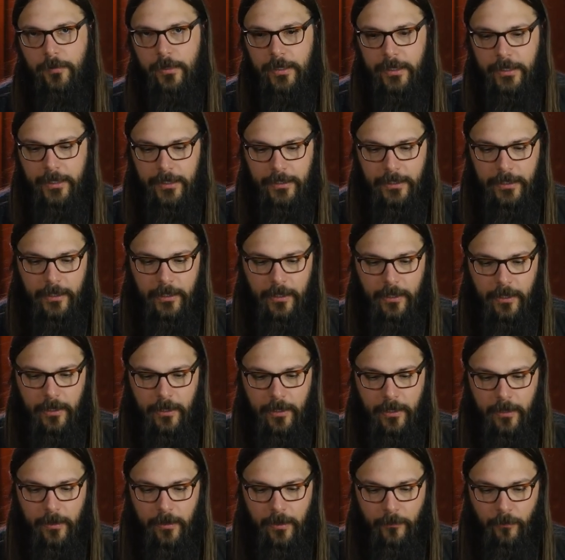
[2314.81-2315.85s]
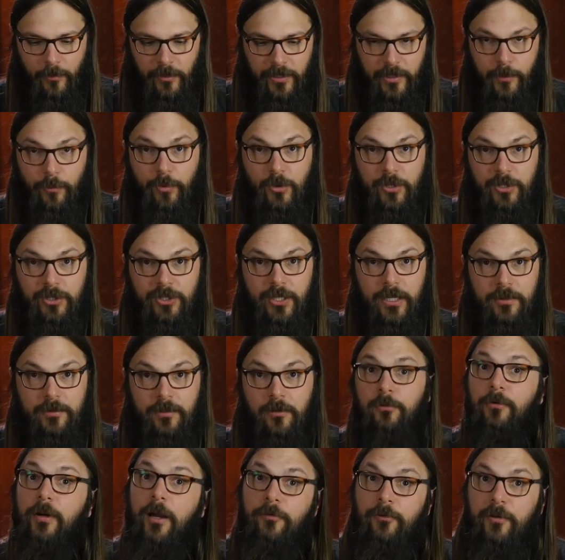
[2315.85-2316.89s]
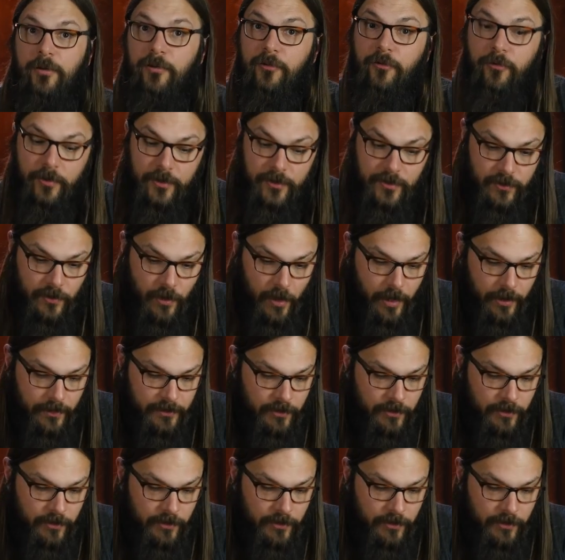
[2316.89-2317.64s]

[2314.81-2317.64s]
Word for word: And I really appreciate their reverence for the song.